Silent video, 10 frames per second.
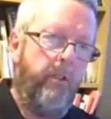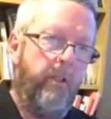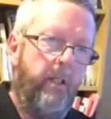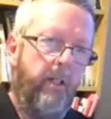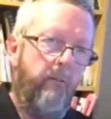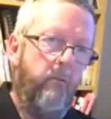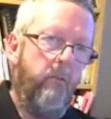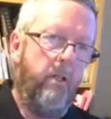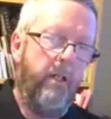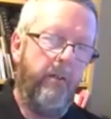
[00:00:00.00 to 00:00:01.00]
and they come
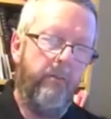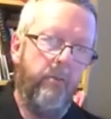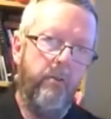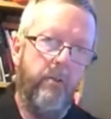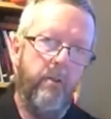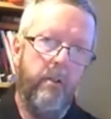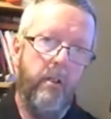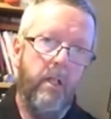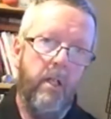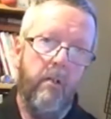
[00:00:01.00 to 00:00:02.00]
right through to the
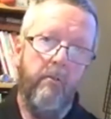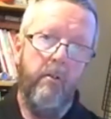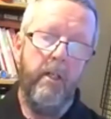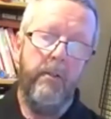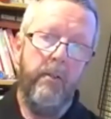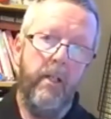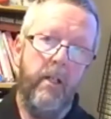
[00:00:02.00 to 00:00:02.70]
fermenter,